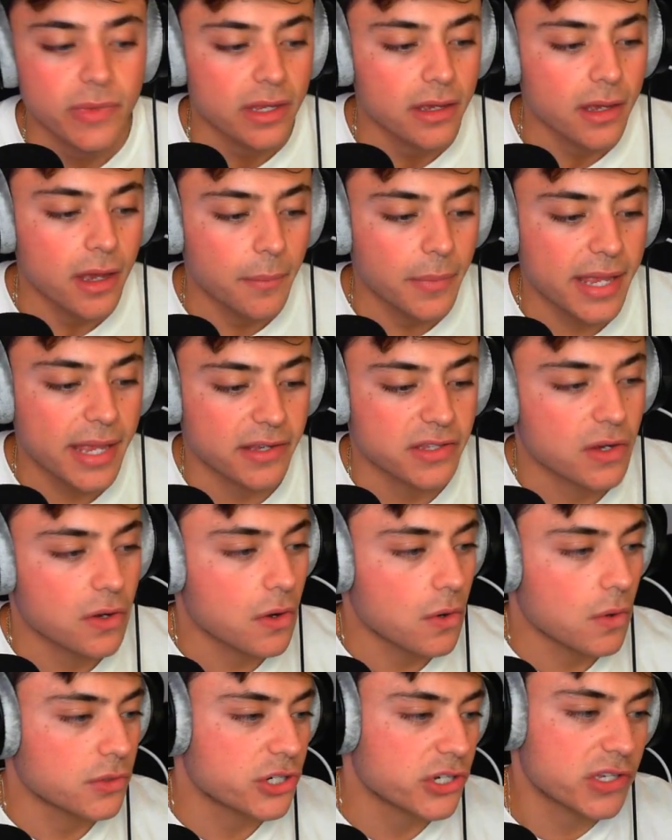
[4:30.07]
But yeah,
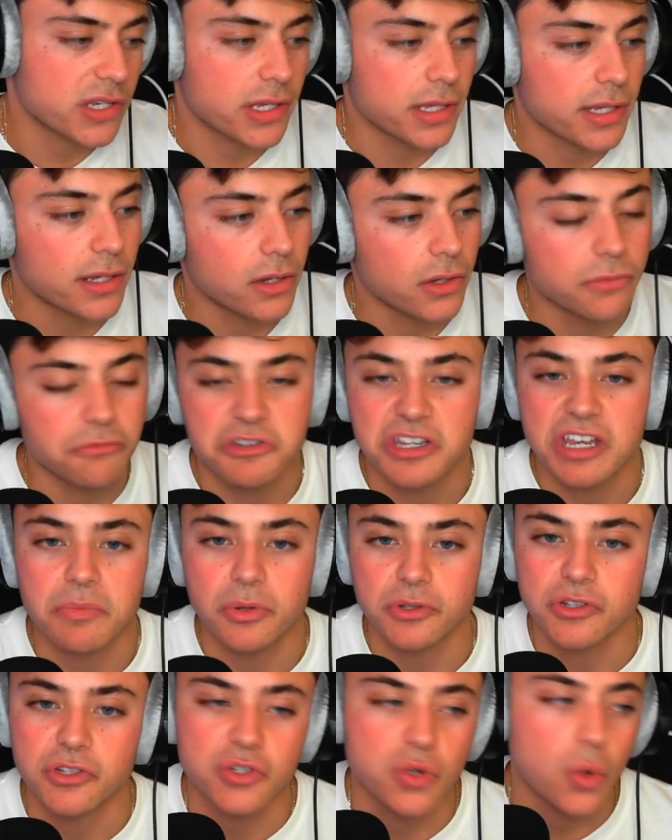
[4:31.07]
so just a little
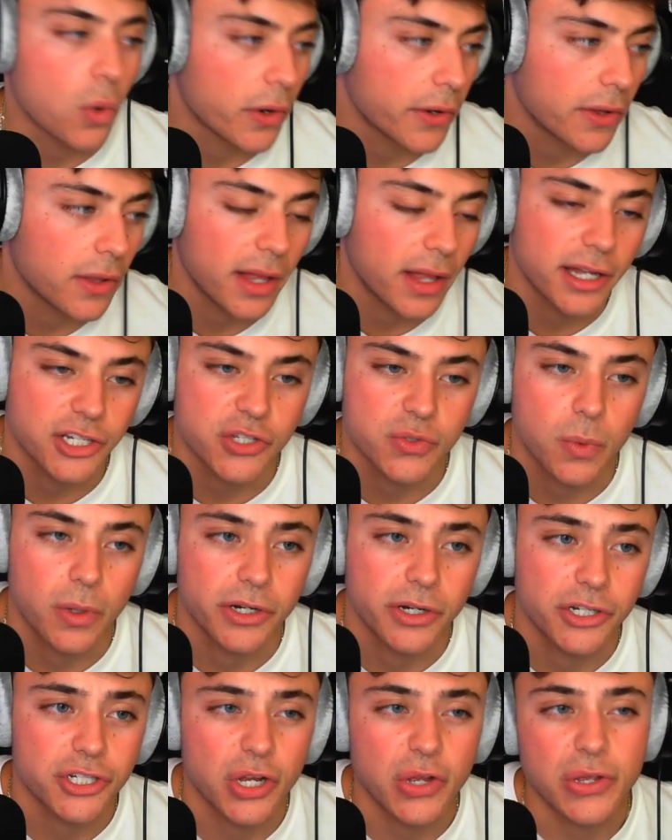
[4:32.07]
simple tutorial. I just
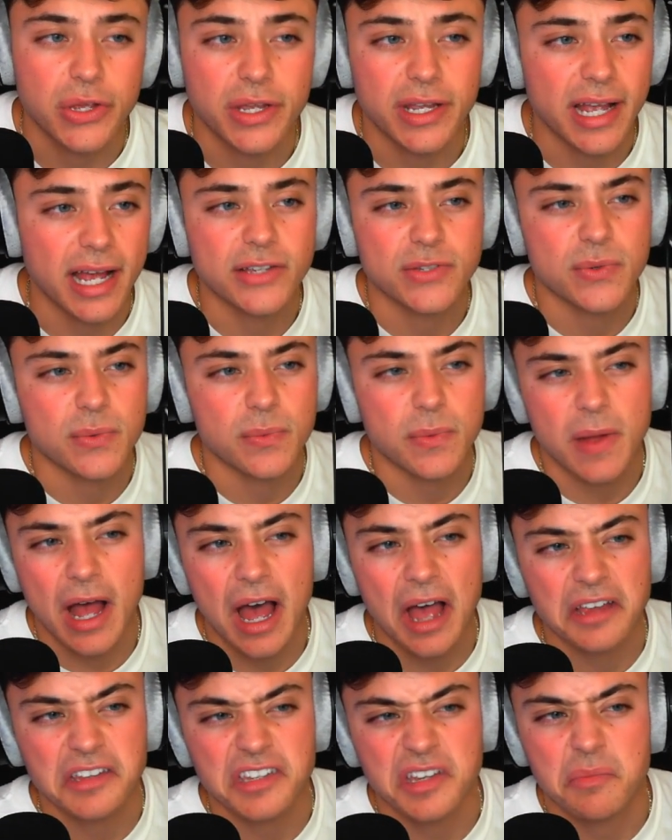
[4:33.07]
wanted to show you guys
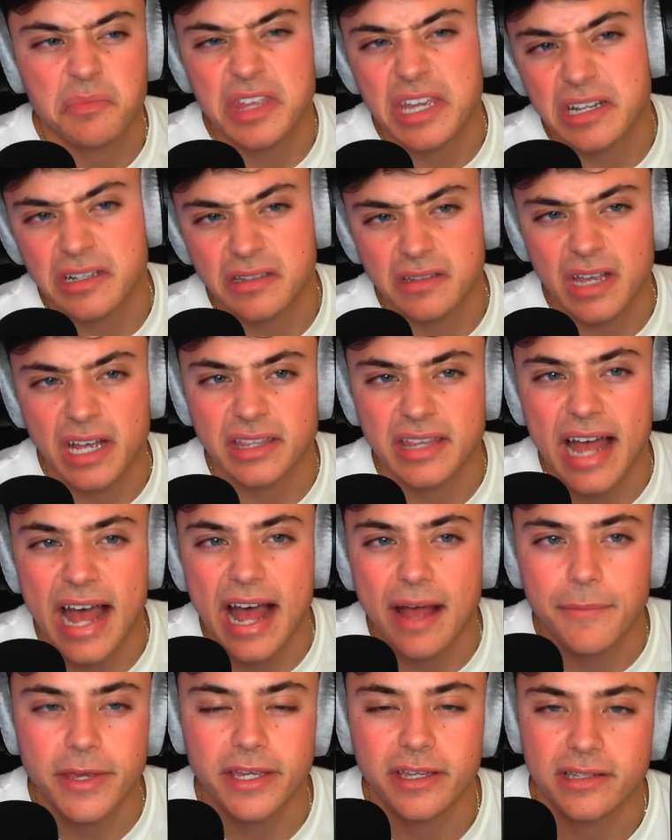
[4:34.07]
uh, some things like
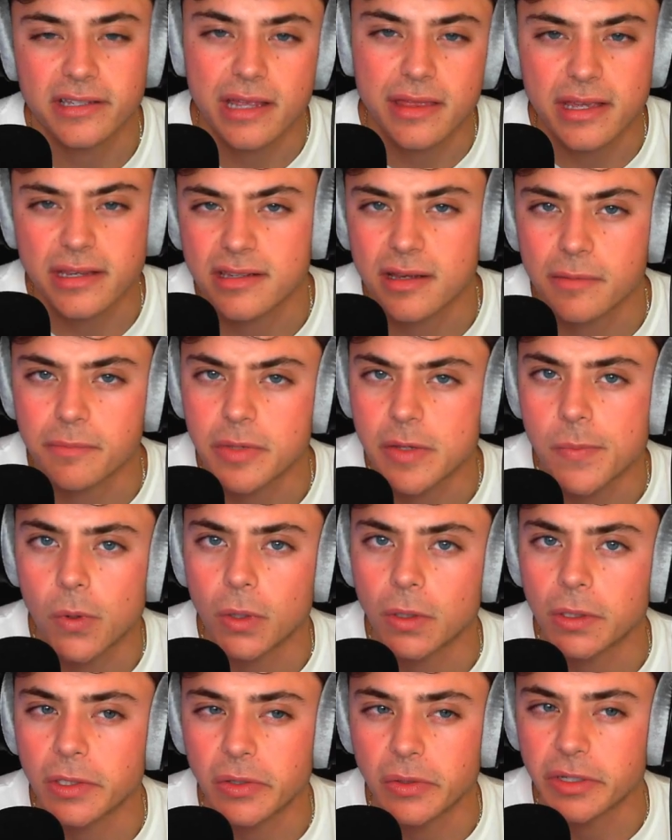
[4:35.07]
that because I think some
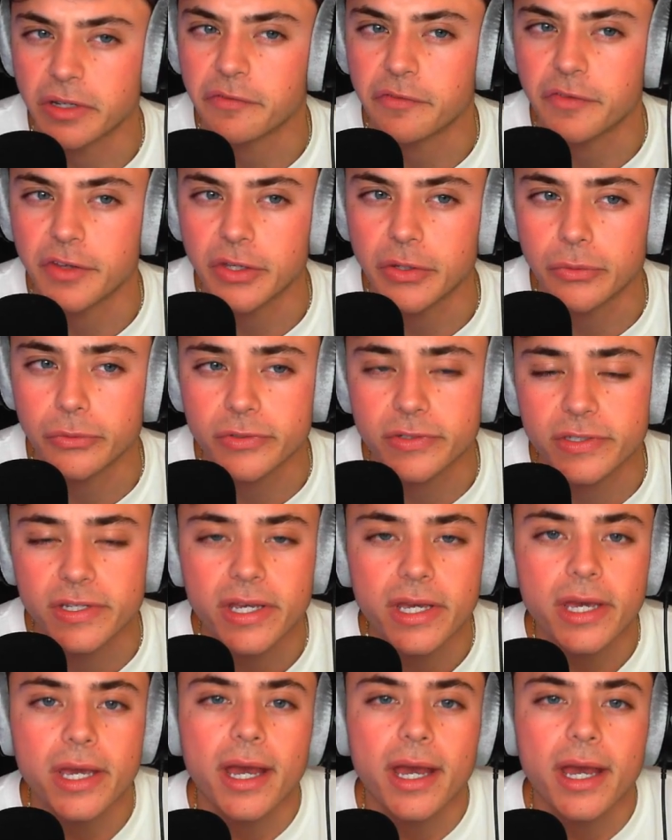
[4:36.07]
people are a little confused.